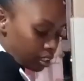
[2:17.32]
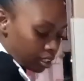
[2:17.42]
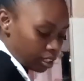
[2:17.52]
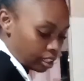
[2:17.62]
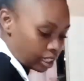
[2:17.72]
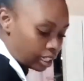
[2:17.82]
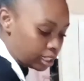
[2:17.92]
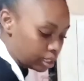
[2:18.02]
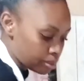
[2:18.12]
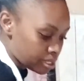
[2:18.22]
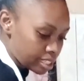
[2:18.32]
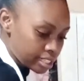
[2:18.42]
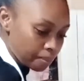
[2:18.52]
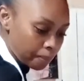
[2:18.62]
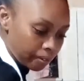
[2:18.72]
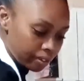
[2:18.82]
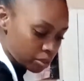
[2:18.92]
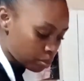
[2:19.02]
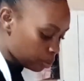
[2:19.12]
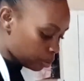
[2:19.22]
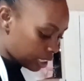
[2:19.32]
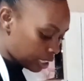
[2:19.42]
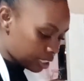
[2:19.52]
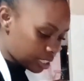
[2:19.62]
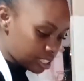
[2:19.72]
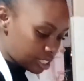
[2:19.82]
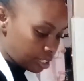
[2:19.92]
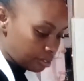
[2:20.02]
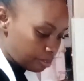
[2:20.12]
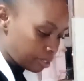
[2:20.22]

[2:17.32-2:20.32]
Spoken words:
I use a separate bowl and a sieve.